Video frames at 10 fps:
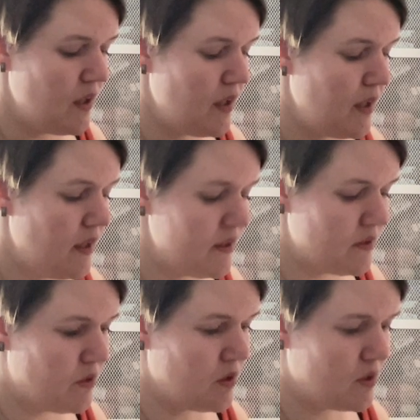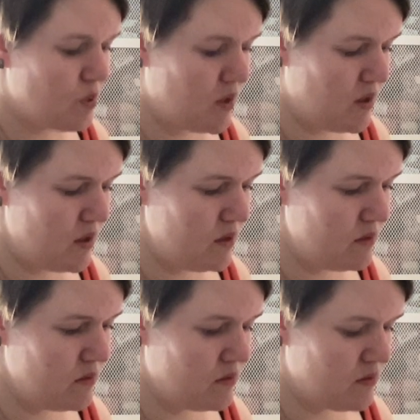And the first one
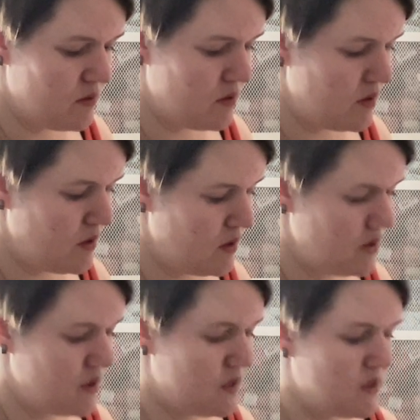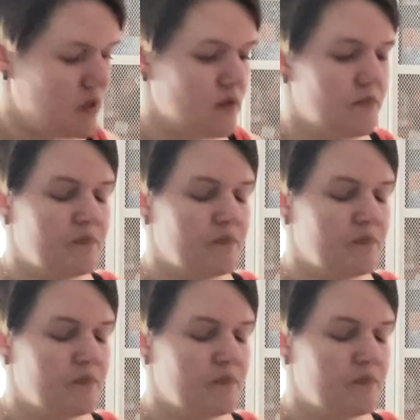is,